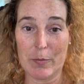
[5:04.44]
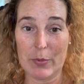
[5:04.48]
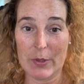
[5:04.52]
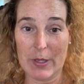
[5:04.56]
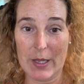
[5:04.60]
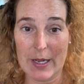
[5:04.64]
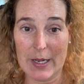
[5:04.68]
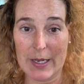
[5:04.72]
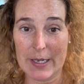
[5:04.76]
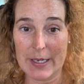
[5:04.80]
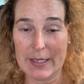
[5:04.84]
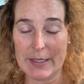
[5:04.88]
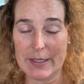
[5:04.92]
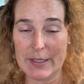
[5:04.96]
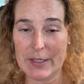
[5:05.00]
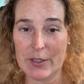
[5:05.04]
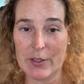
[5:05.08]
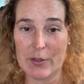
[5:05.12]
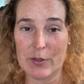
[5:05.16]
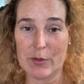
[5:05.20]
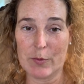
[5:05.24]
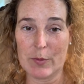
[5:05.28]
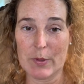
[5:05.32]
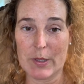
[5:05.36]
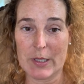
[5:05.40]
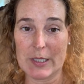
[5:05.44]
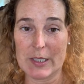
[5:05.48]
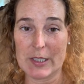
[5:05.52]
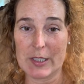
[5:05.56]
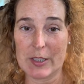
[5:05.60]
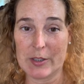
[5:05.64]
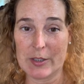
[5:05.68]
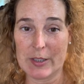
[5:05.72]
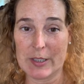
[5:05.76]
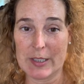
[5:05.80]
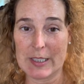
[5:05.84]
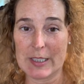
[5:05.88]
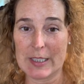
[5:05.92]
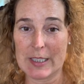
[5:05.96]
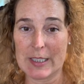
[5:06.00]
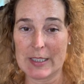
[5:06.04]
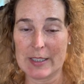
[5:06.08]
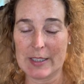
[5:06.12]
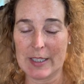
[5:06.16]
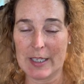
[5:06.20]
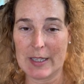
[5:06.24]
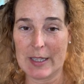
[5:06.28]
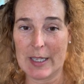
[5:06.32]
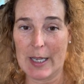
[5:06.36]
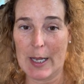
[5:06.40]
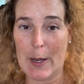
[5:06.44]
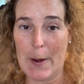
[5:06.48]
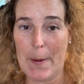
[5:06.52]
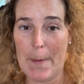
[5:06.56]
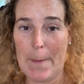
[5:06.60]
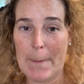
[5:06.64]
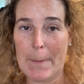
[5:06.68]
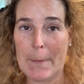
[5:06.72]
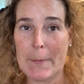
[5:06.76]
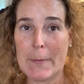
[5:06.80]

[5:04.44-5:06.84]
blind, you know, really serious things like that,